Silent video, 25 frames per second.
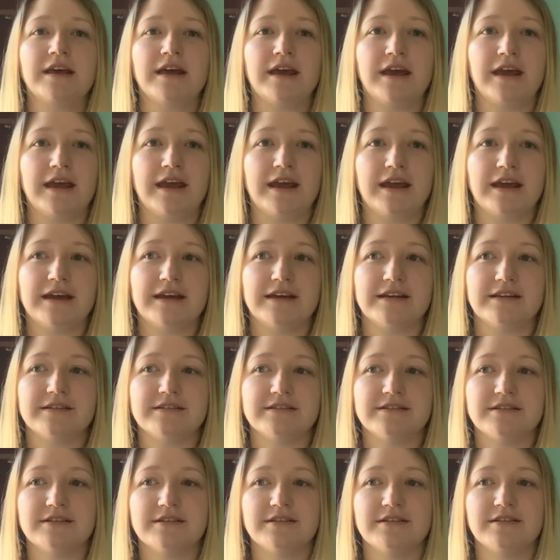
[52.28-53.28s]

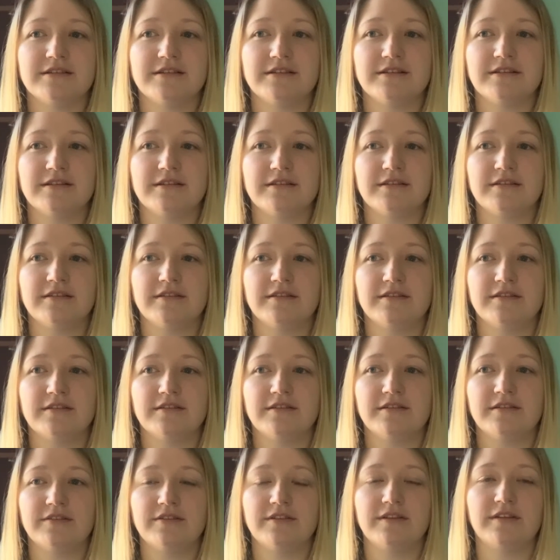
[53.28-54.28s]
And
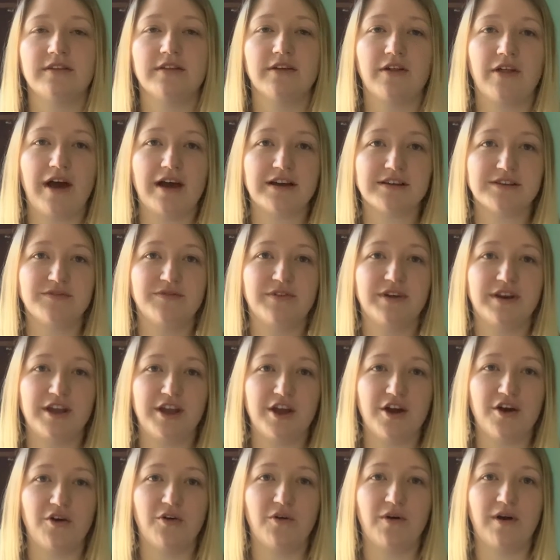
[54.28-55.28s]
in the last
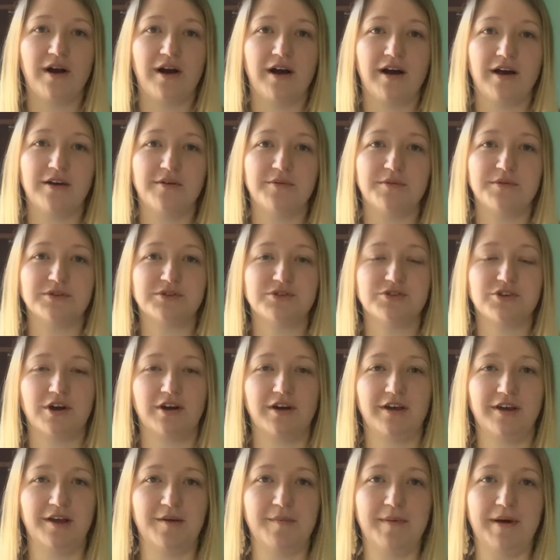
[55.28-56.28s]
video I was
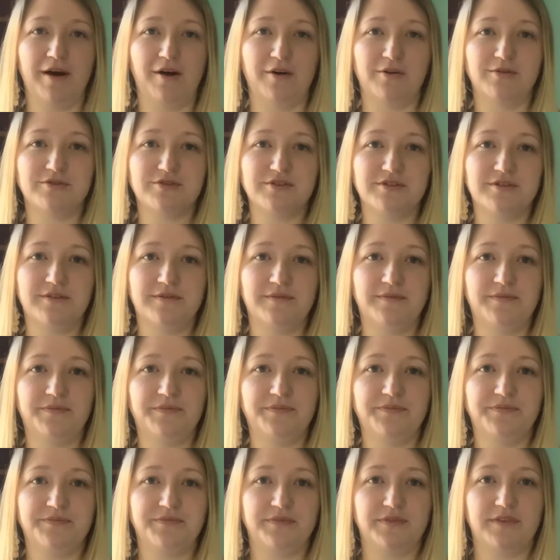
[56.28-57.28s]
talking about
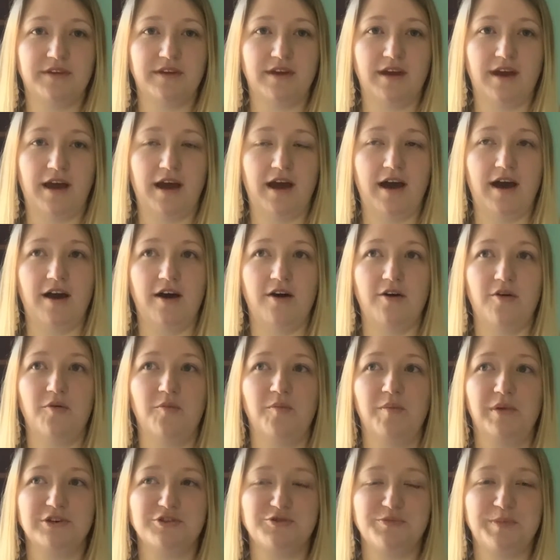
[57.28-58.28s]
how
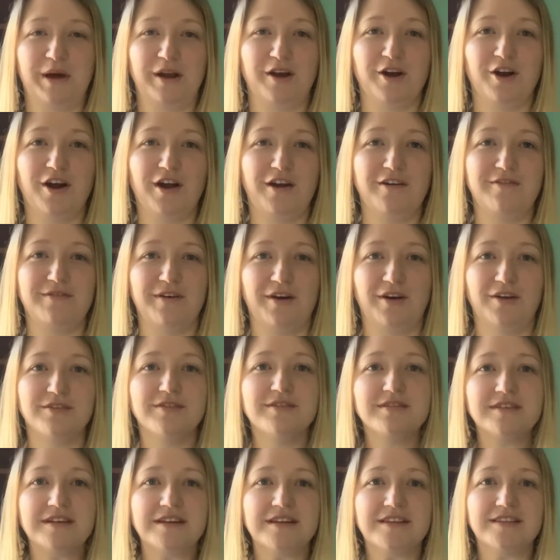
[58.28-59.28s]
much better I felt
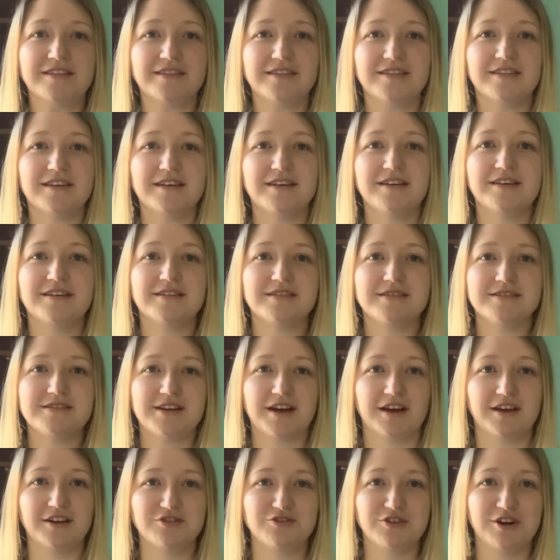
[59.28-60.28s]
in the
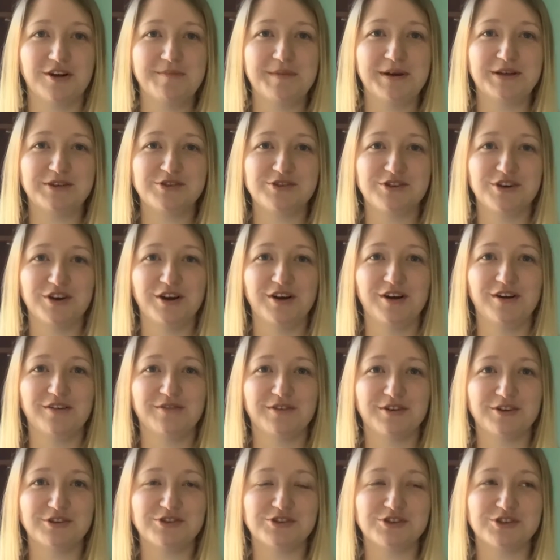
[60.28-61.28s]
second trimester
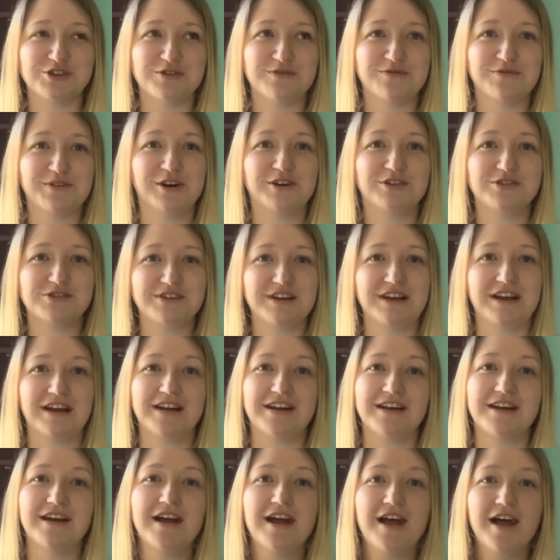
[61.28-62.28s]
versus the first, and